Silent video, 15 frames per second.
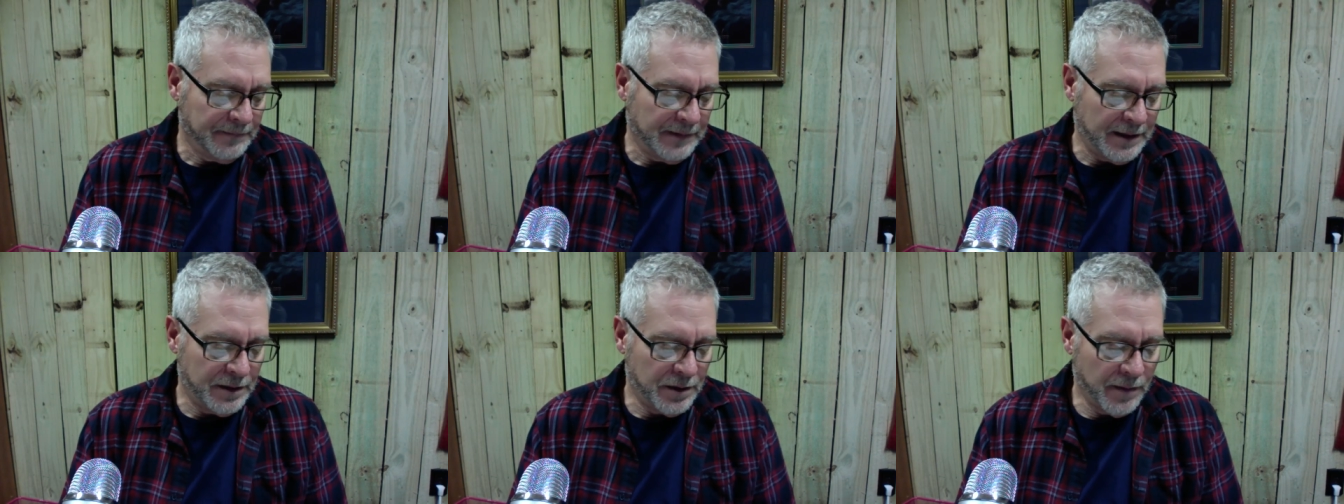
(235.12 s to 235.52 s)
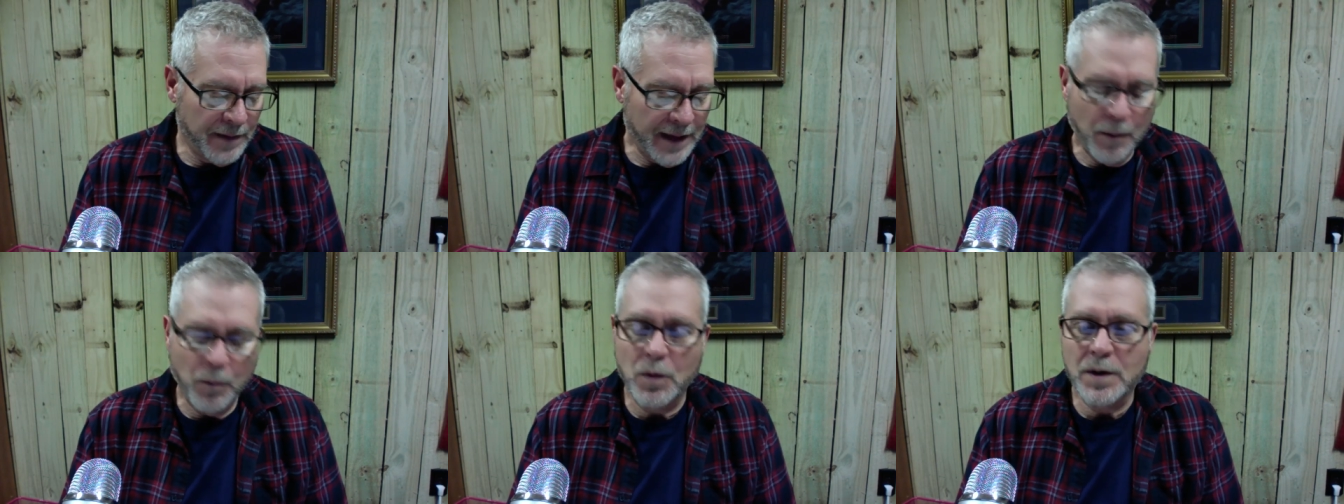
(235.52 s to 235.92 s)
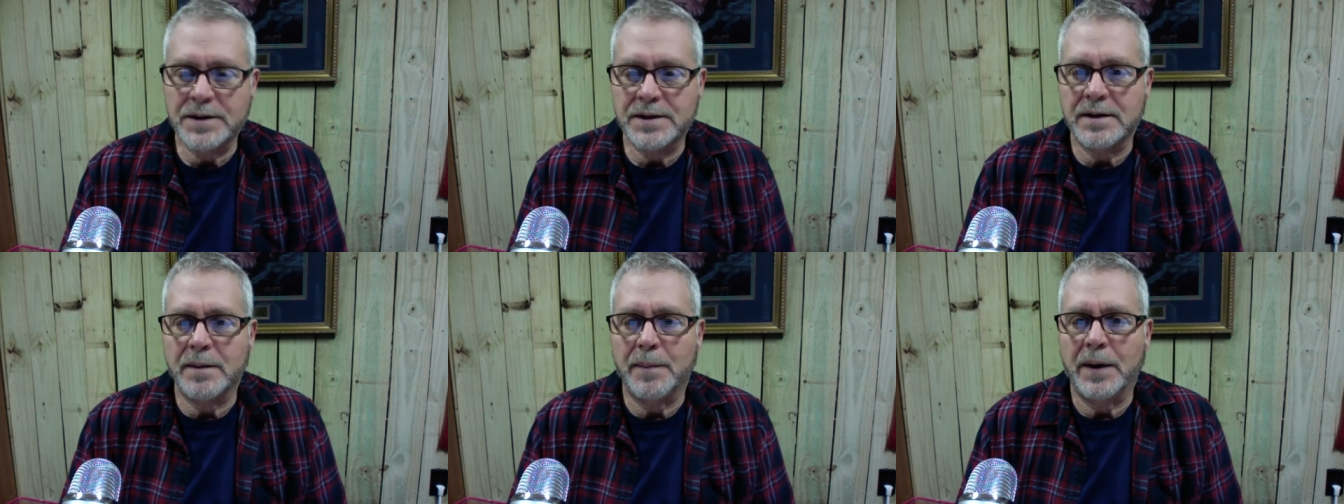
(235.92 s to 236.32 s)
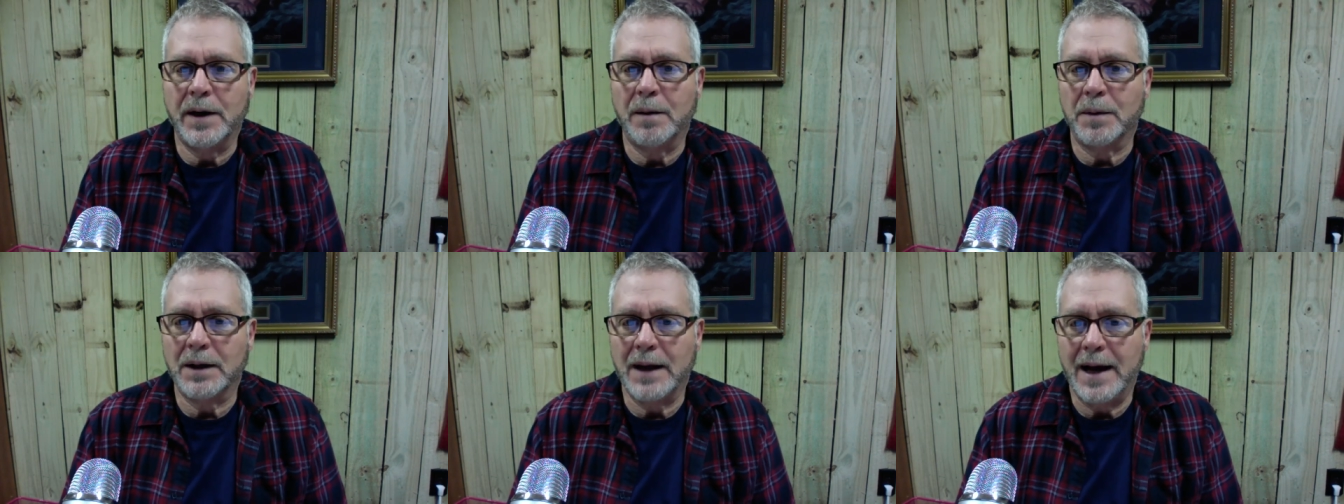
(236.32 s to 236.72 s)
And so that was the
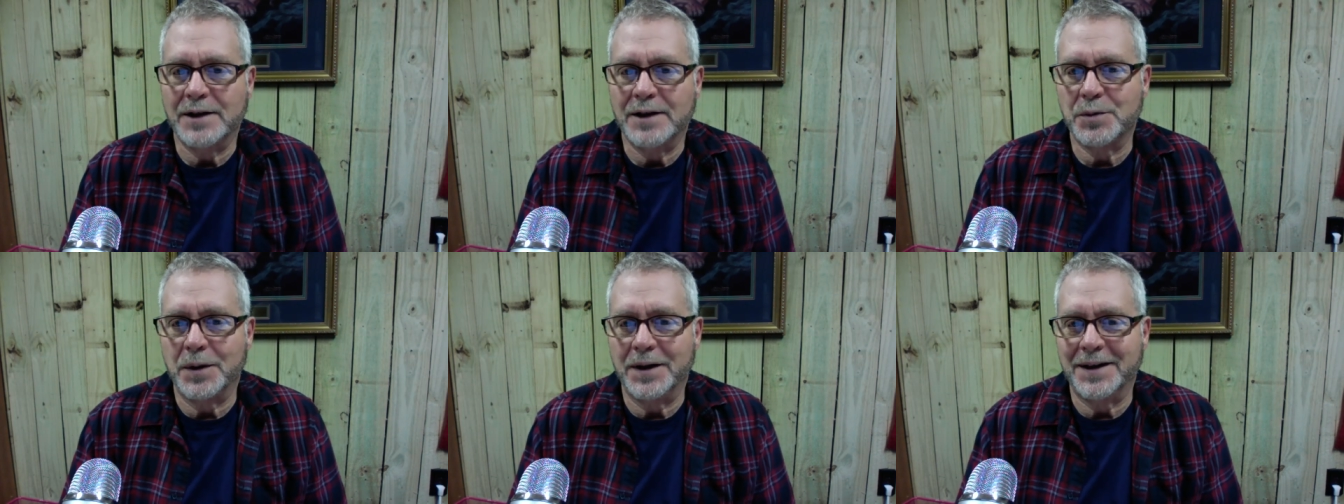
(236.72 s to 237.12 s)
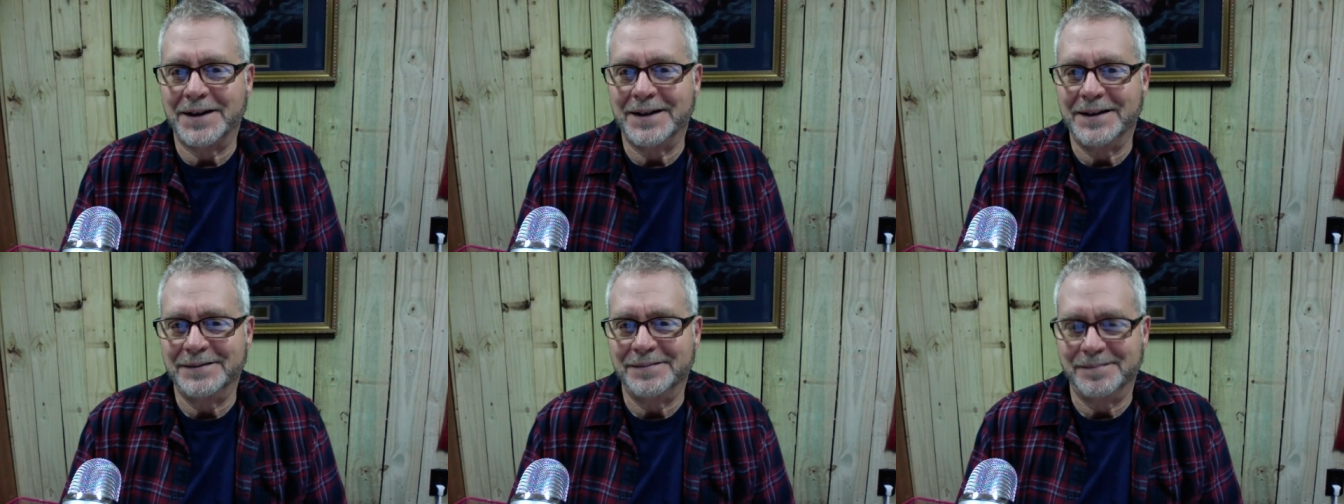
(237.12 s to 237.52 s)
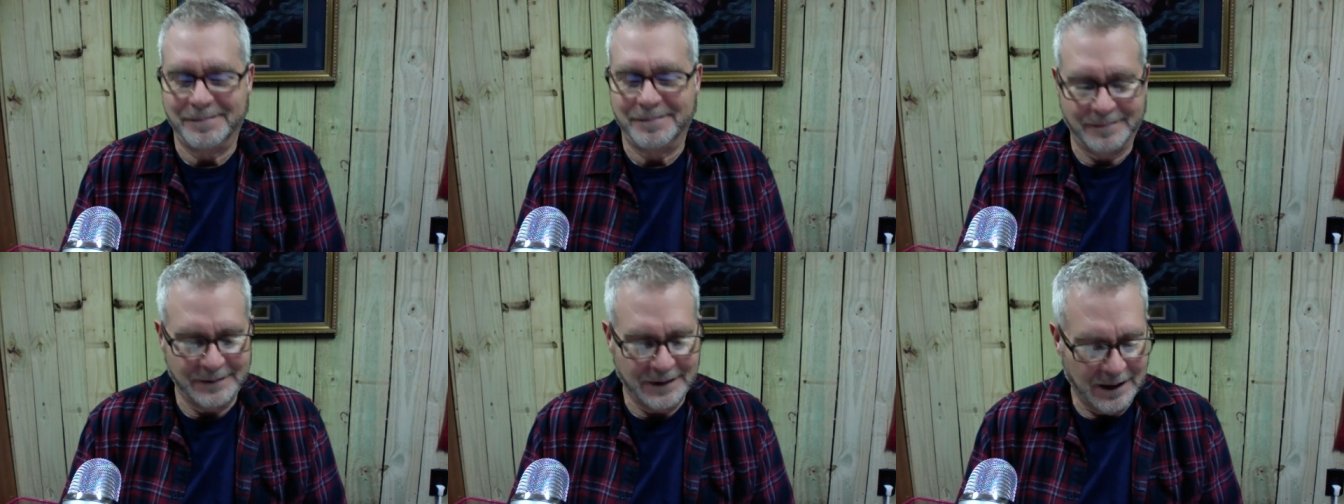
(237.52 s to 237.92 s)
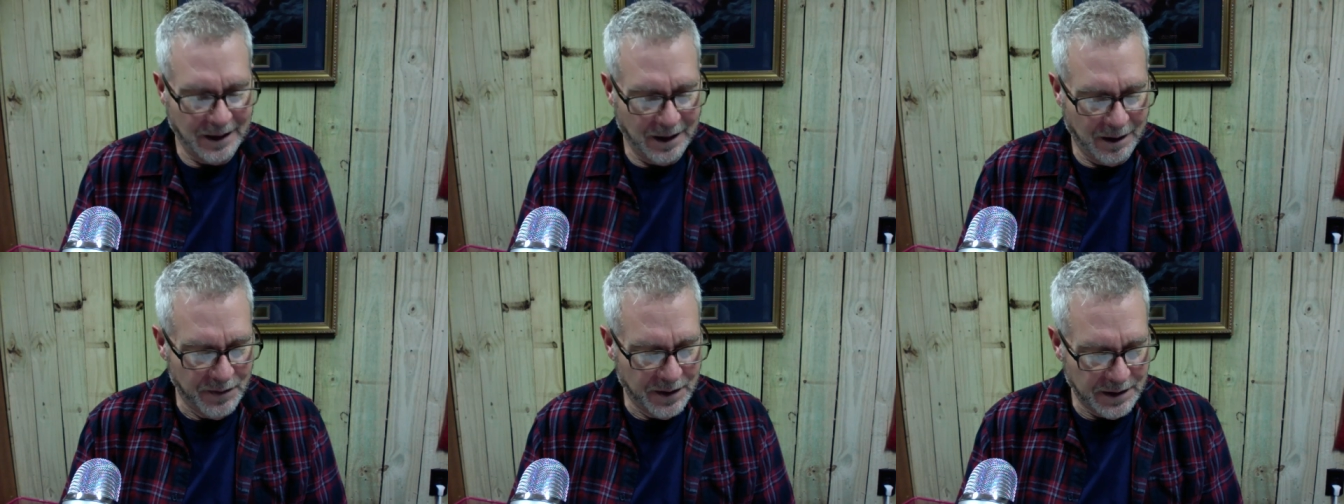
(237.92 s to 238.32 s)
parable last week
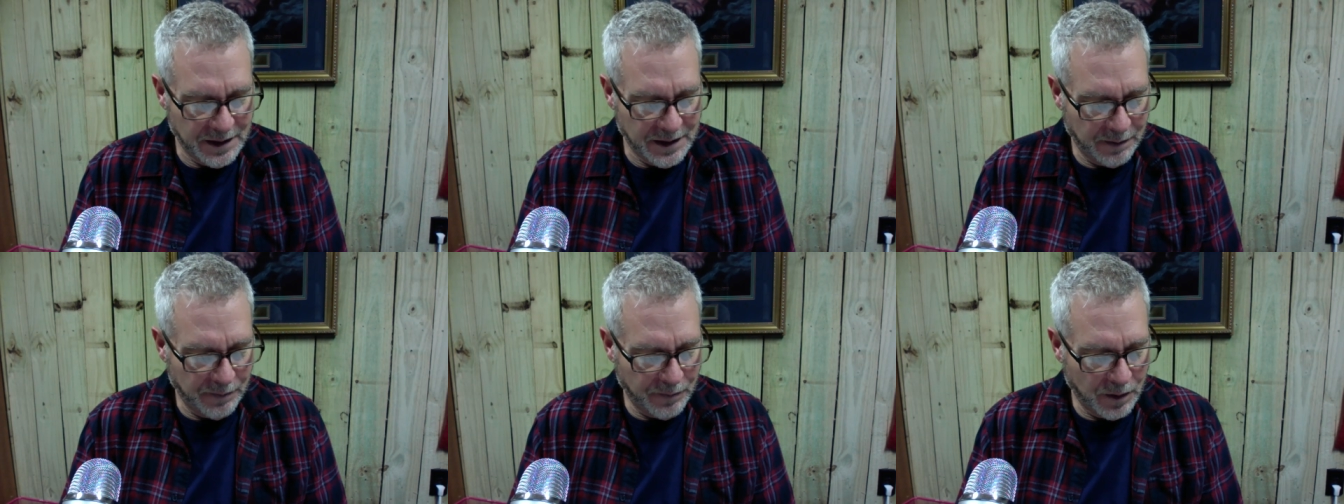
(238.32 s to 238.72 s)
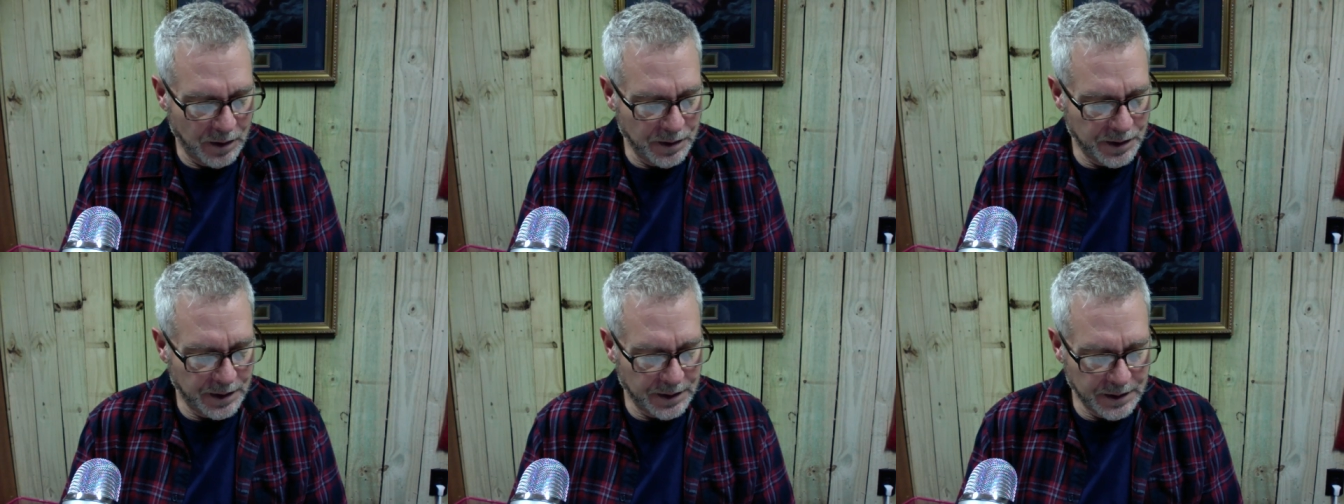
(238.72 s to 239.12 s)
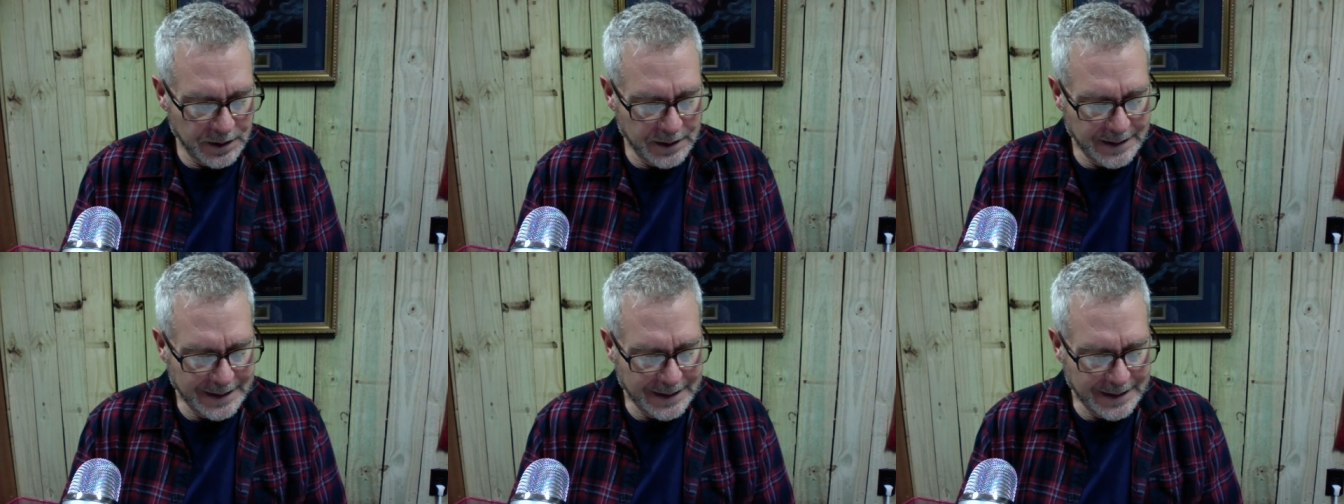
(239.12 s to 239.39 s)
of the 10 virgins.